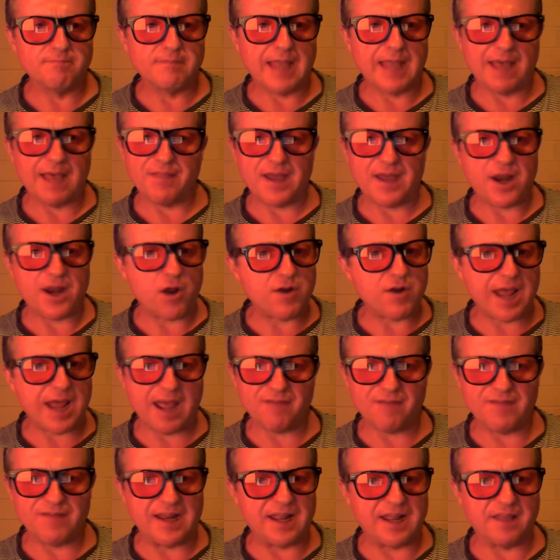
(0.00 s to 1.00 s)
and they don't
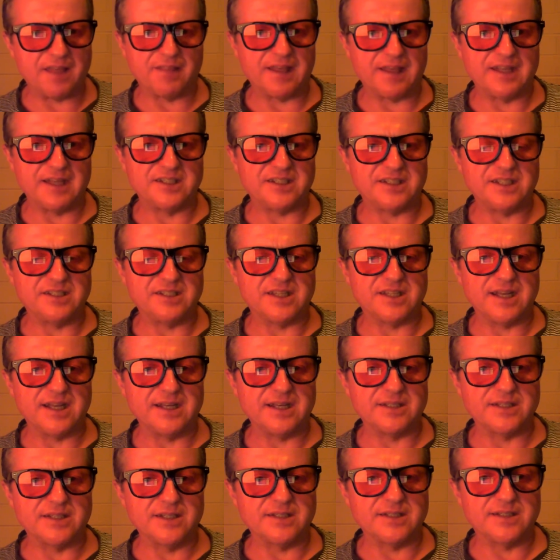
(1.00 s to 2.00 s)
have any of these
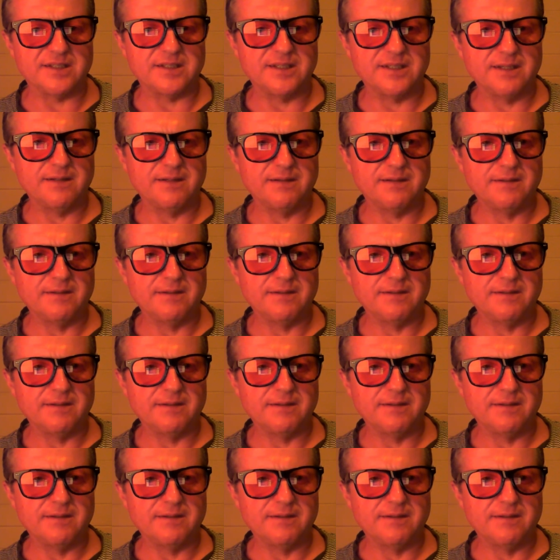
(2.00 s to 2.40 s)
diseases.